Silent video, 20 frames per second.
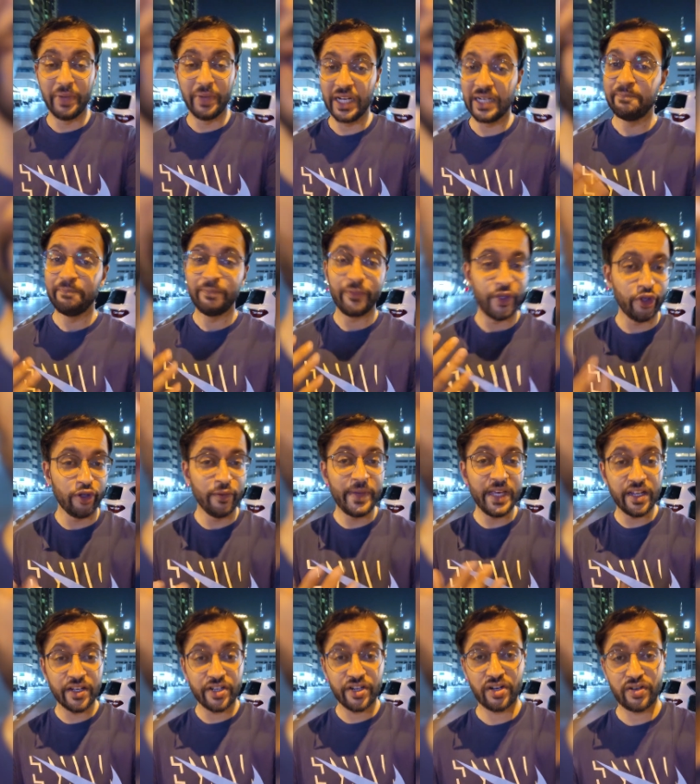But you'll
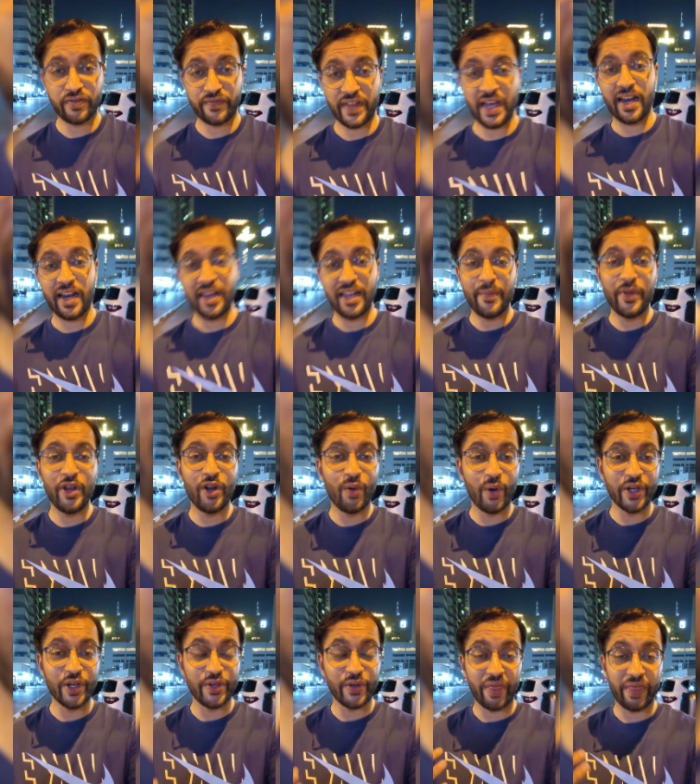be the judge of that. Let me know
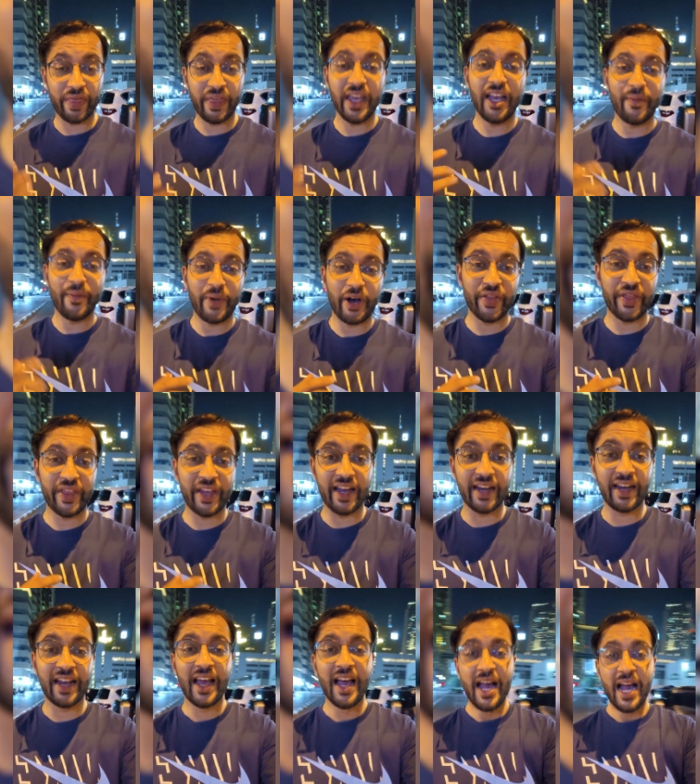what you think about
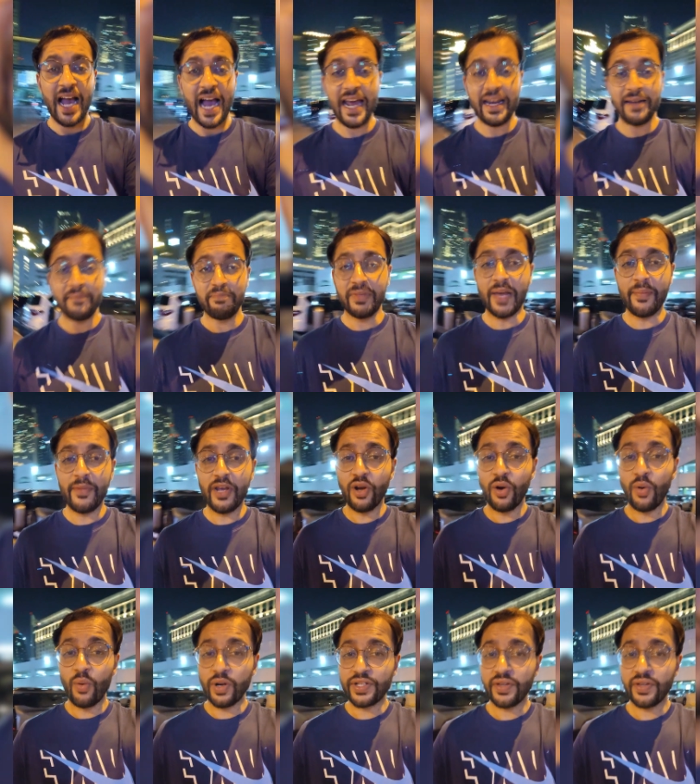that, and let me
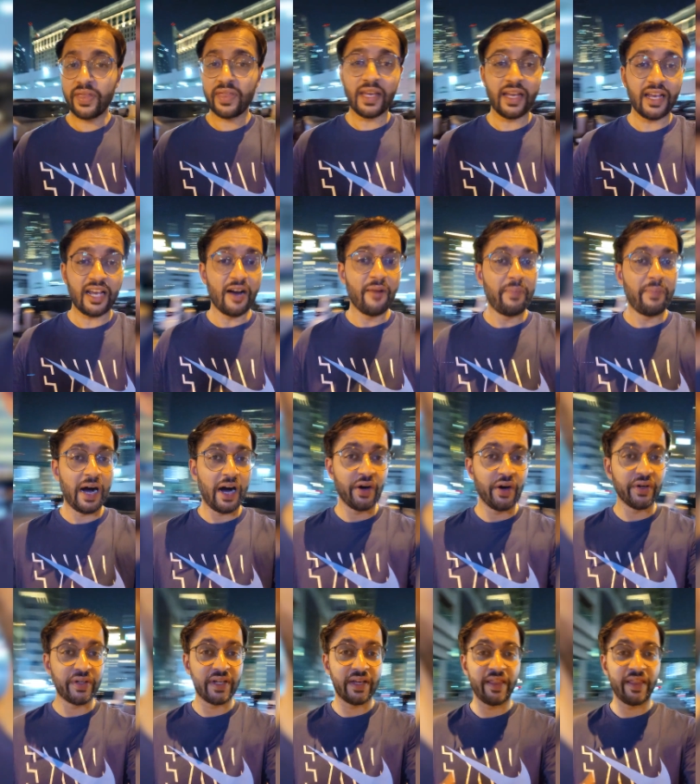know what you think
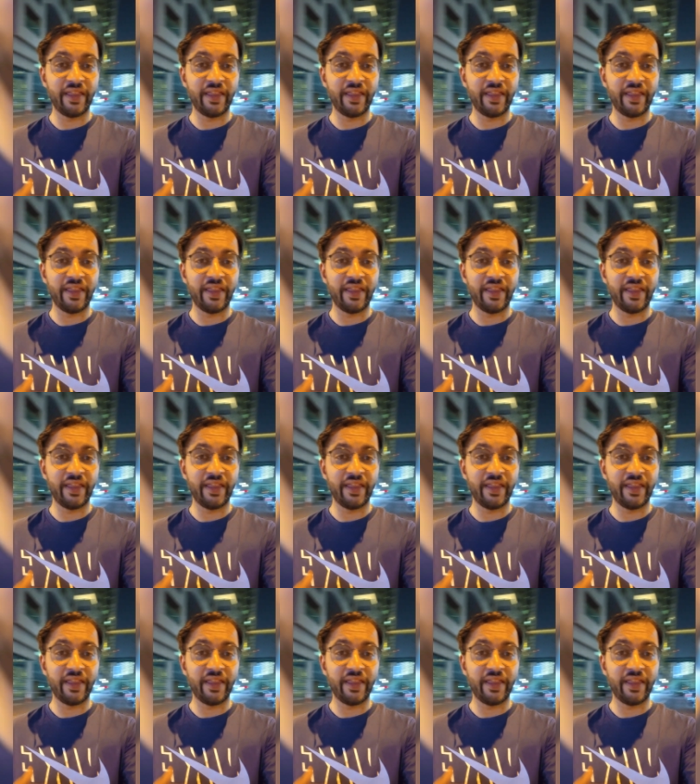about